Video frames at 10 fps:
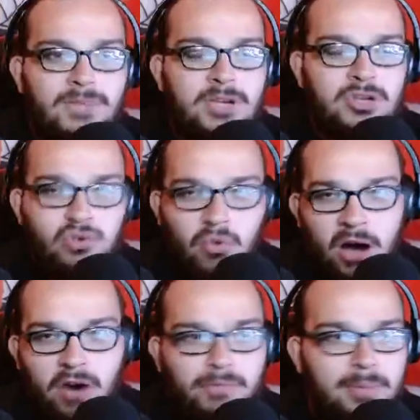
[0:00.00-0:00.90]

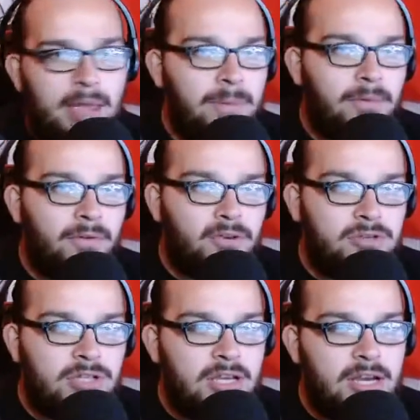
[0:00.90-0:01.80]
12
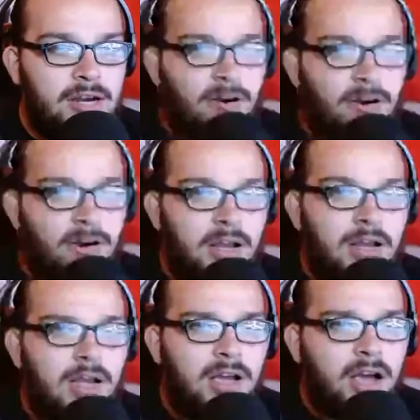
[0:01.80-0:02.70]
pay-per-views a year.
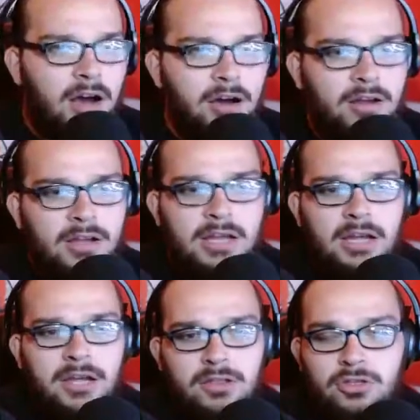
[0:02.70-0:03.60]

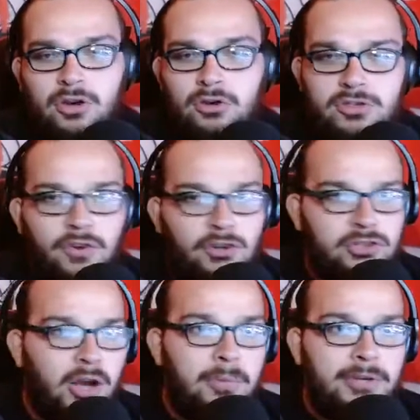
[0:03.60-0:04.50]
Those first couple of